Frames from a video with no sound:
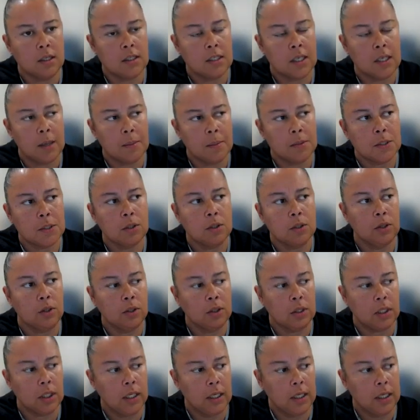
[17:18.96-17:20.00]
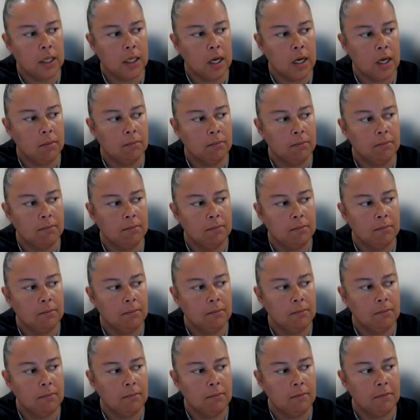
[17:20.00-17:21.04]
absolutely going
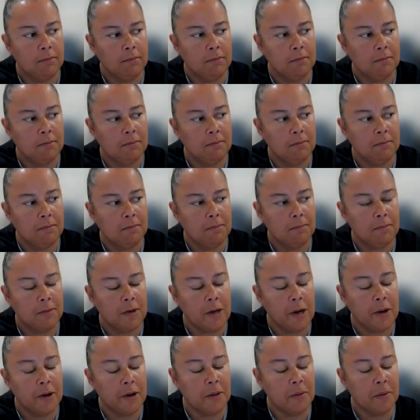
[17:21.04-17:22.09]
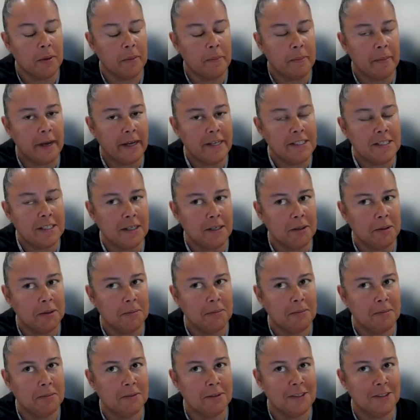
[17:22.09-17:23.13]
to be amazing.
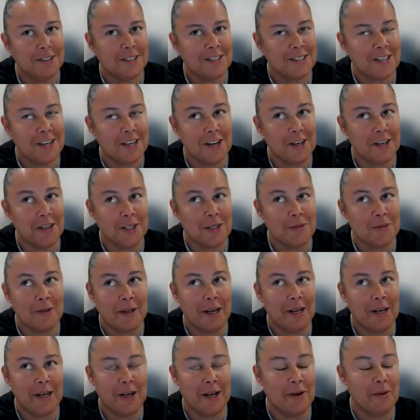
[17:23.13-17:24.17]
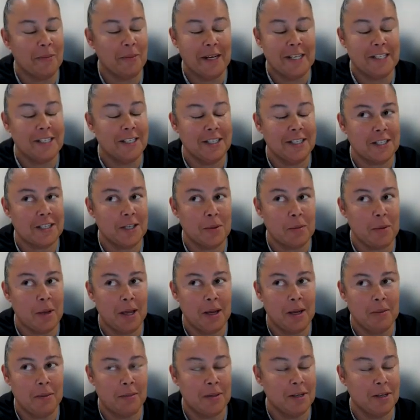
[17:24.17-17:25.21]
I just can't explain how amazing it's going to
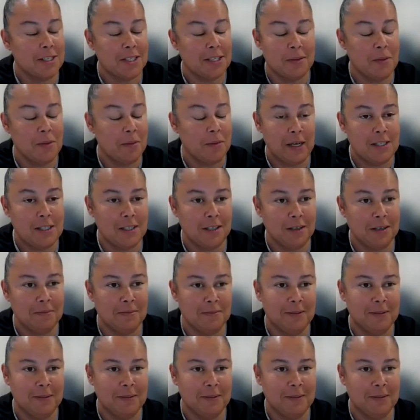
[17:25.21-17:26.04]
be. It's going to be amazing.